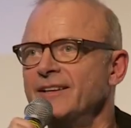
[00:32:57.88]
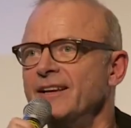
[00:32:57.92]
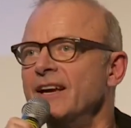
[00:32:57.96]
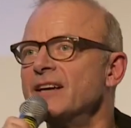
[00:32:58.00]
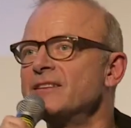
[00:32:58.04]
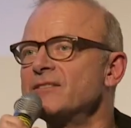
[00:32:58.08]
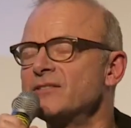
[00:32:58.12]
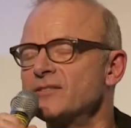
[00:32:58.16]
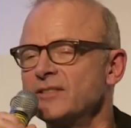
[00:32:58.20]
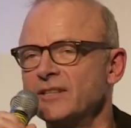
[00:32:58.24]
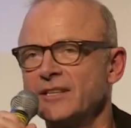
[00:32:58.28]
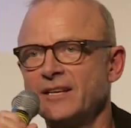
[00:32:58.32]

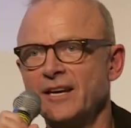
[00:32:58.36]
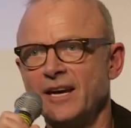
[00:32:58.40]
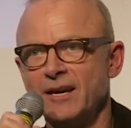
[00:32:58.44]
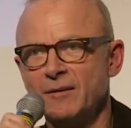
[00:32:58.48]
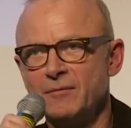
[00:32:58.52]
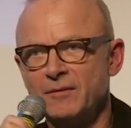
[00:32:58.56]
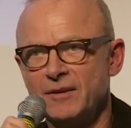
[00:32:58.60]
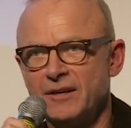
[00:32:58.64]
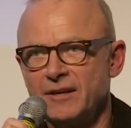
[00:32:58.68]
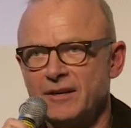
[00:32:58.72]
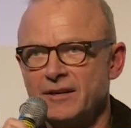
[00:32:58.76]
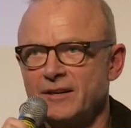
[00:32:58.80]
Yes, she
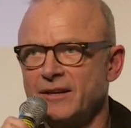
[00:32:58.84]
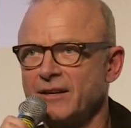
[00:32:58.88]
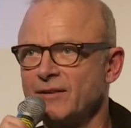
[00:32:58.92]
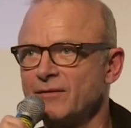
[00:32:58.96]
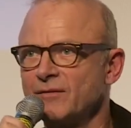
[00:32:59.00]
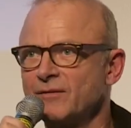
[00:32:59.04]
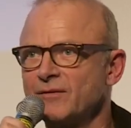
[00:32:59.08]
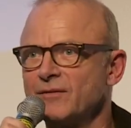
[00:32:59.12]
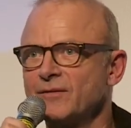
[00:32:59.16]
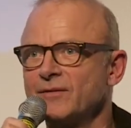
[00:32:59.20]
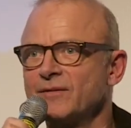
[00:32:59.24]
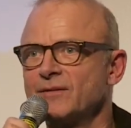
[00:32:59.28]
came there
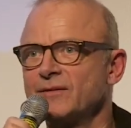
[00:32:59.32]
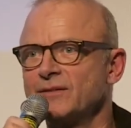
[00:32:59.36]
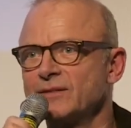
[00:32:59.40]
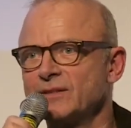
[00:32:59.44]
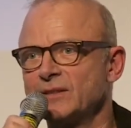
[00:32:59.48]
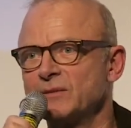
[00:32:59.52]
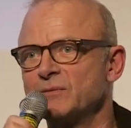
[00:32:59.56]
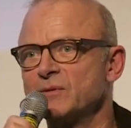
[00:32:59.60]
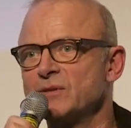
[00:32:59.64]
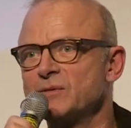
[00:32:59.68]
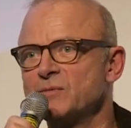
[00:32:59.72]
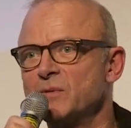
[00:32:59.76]
and
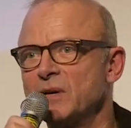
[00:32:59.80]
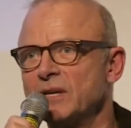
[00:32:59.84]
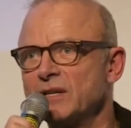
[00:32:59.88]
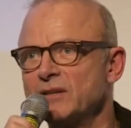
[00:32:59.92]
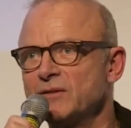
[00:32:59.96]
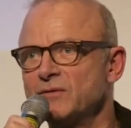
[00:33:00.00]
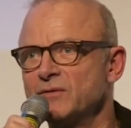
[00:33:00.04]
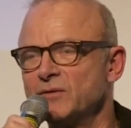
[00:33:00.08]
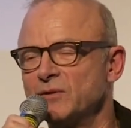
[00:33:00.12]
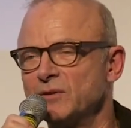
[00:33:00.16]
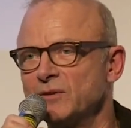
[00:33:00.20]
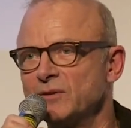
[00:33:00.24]
she was
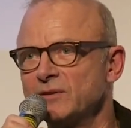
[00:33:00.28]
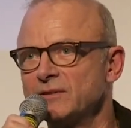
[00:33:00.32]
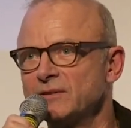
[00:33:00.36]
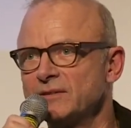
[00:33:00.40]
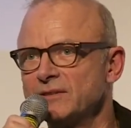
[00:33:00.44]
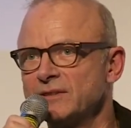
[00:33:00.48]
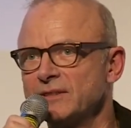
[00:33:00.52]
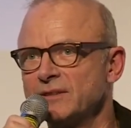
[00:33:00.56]
wonderful.